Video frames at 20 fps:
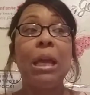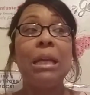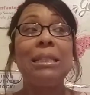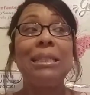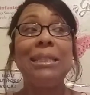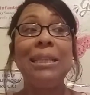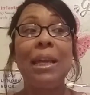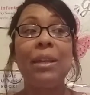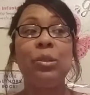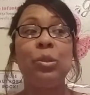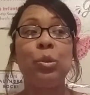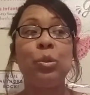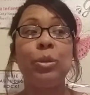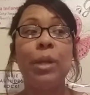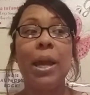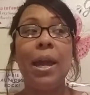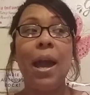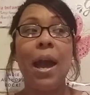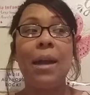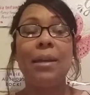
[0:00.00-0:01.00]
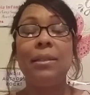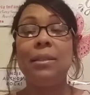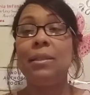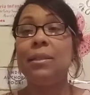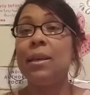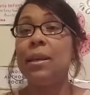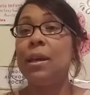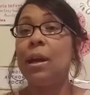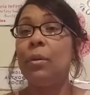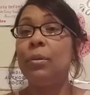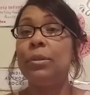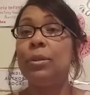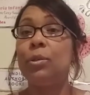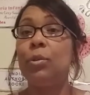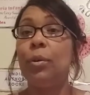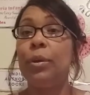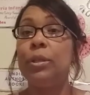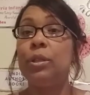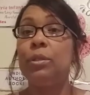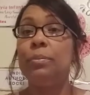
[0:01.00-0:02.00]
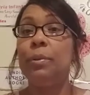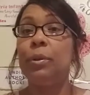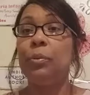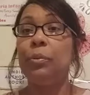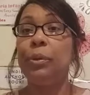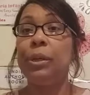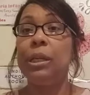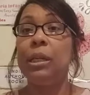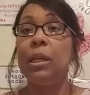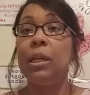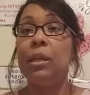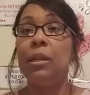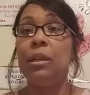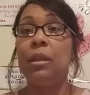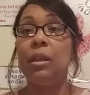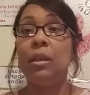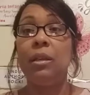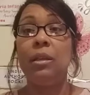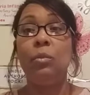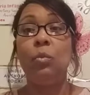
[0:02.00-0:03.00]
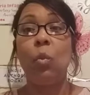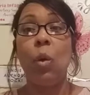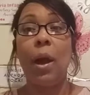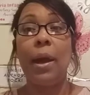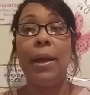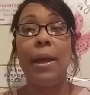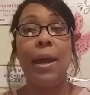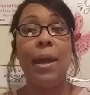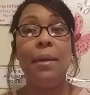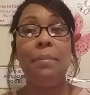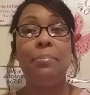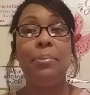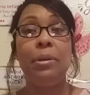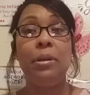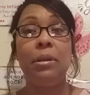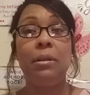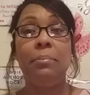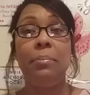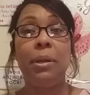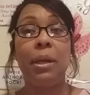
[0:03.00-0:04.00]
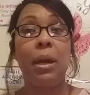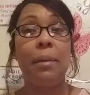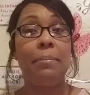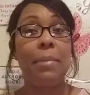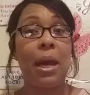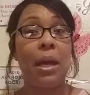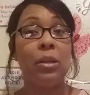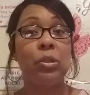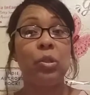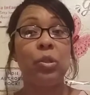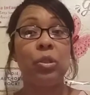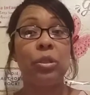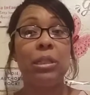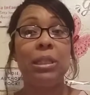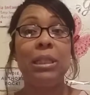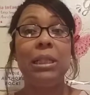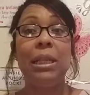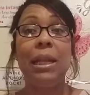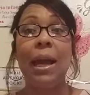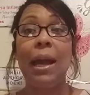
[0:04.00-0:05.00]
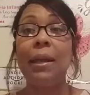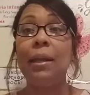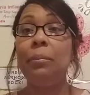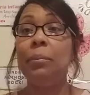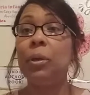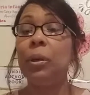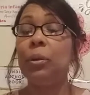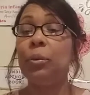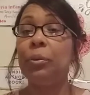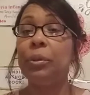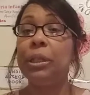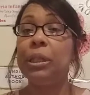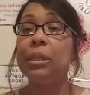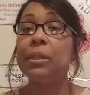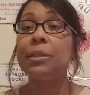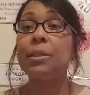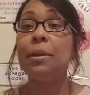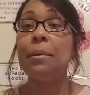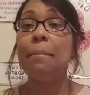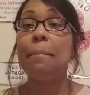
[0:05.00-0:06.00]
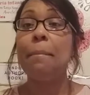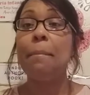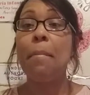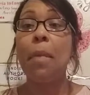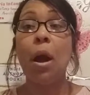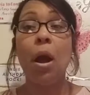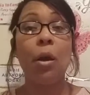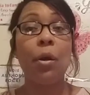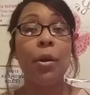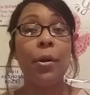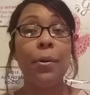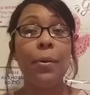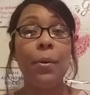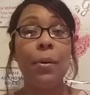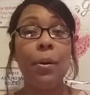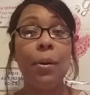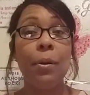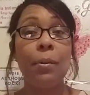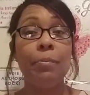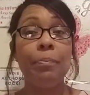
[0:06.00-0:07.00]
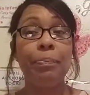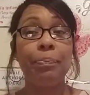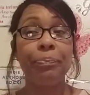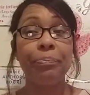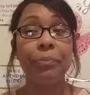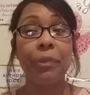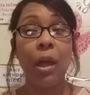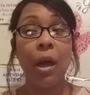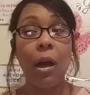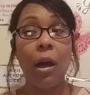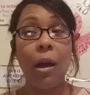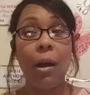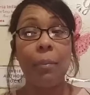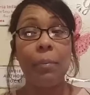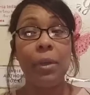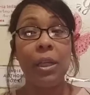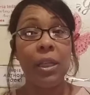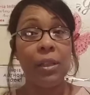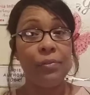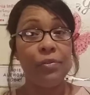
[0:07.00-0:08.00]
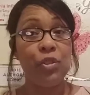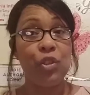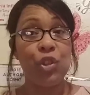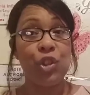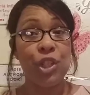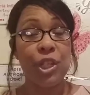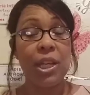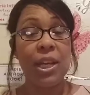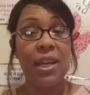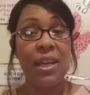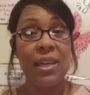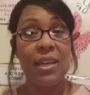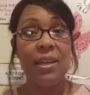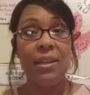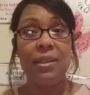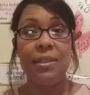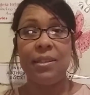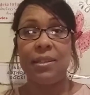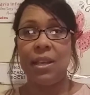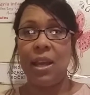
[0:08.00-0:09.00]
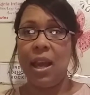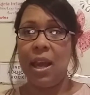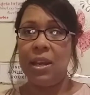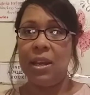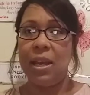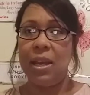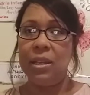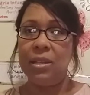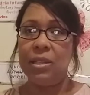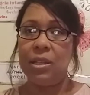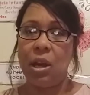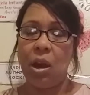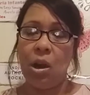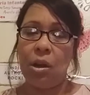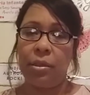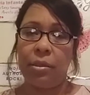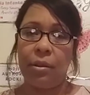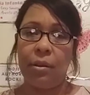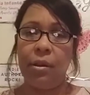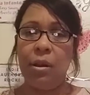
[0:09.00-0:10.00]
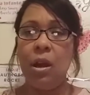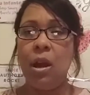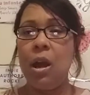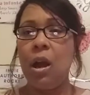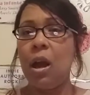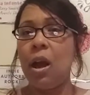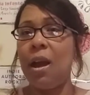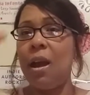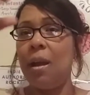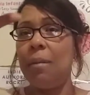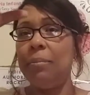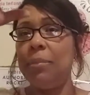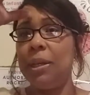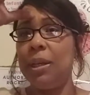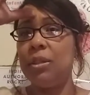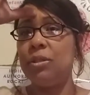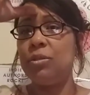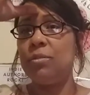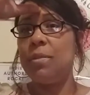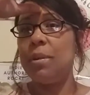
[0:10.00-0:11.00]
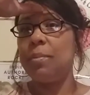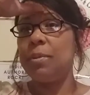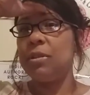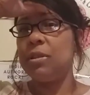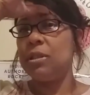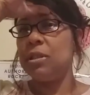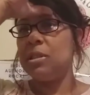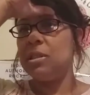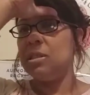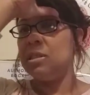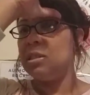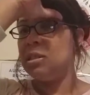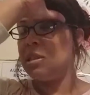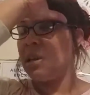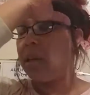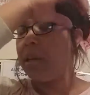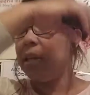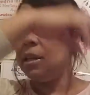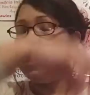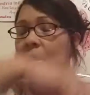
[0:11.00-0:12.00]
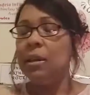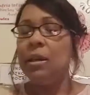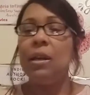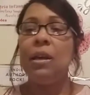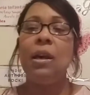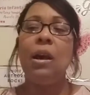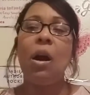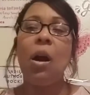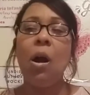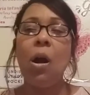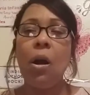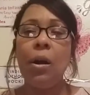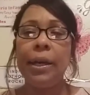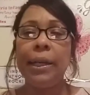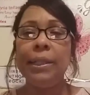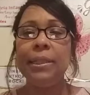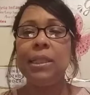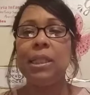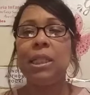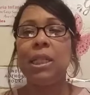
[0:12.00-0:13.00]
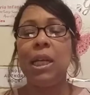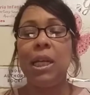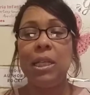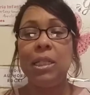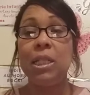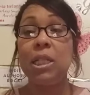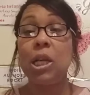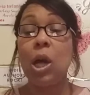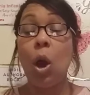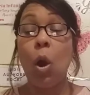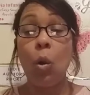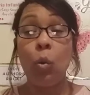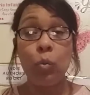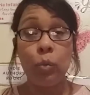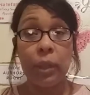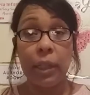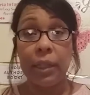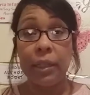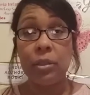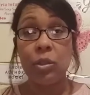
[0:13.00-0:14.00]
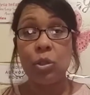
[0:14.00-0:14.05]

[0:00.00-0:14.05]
Yesterday I said I was going to be reading the YA book, but I'm actually not. I'm going to read it tomorrow. If she is an indie author. Because remember, this is all indie only.